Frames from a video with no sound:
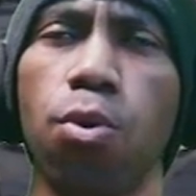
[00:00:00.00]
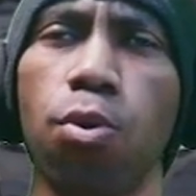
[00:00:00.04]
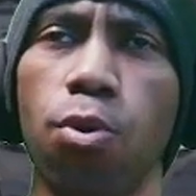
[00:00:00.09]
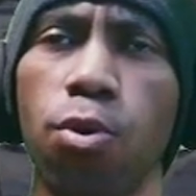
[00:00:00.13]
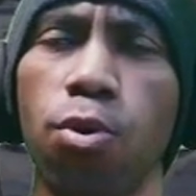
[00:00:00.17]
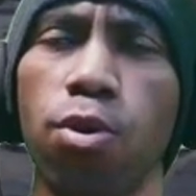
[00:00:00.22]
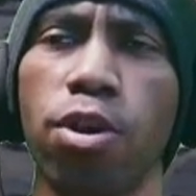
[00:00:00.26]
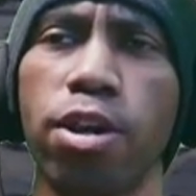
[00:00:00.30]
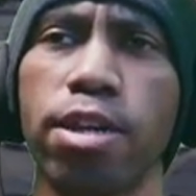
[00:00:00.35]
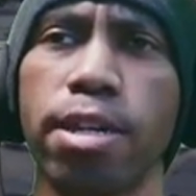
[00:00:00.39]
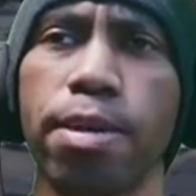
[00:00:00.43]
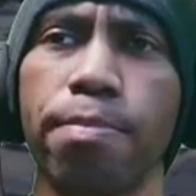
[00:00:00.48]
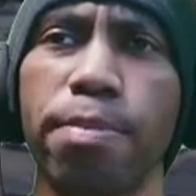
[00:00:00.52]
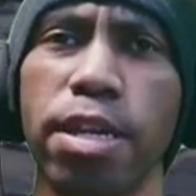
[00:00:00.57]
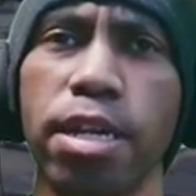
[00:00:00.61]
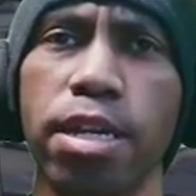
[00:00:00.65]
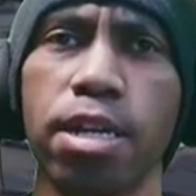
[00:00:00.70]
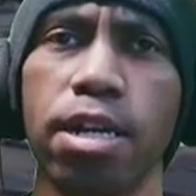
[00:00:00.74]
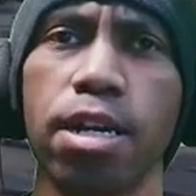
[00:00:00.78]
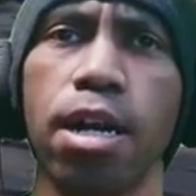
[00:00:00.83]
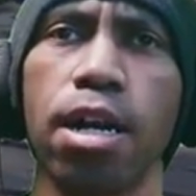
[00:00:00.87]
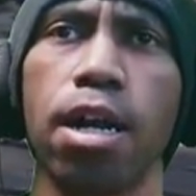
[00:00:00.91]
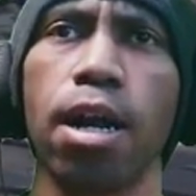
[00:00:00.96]
Who gonna
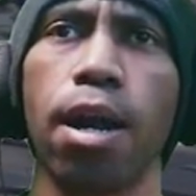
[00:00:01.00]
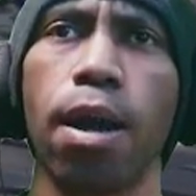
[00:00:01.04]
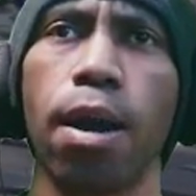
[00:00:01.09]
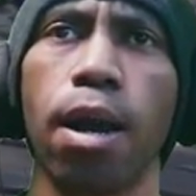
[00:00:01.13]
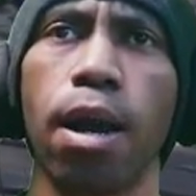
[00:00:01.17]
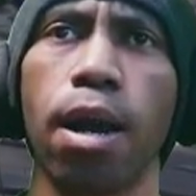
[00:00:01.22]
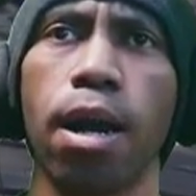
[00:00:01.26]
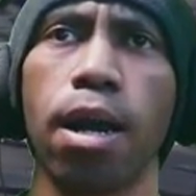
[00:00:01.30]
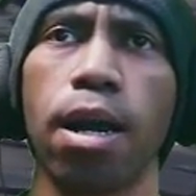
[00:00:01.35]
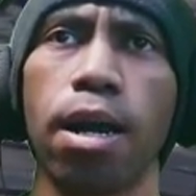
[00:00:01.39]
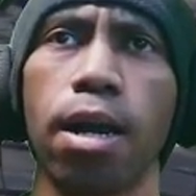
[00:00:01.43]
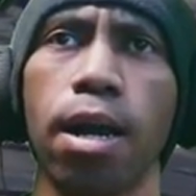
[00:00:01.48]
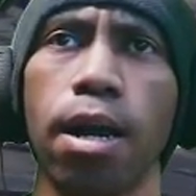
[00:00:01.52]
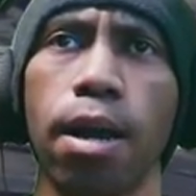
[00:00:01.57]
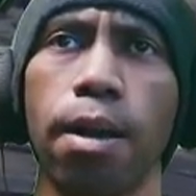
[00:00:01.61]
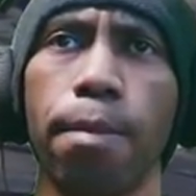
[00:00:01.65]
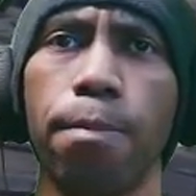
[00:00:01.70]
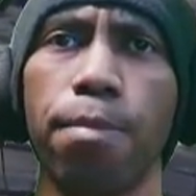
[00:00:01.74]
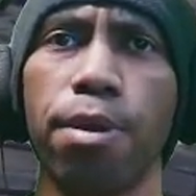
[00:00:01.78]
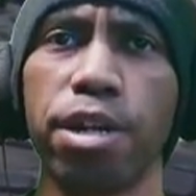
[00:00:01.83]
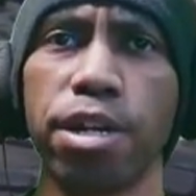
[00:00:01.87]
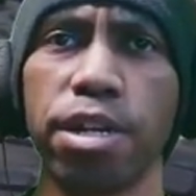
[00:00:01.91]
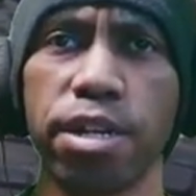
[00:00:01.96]
be
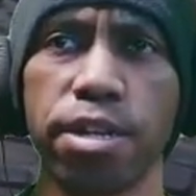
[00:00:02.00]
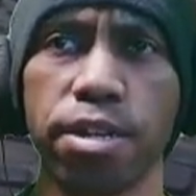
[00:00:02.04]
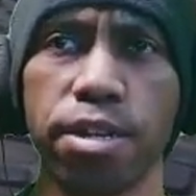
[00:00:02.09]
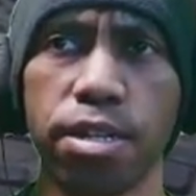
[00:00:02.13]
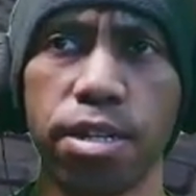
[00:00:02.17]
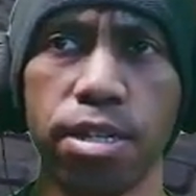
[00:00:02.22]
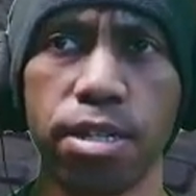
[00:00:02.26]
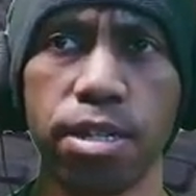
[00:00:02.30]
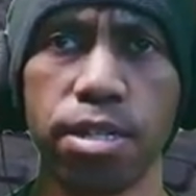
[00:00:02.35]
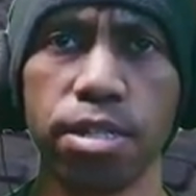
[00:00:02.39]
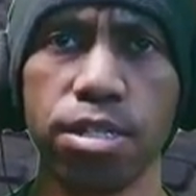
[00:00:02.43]
a burden,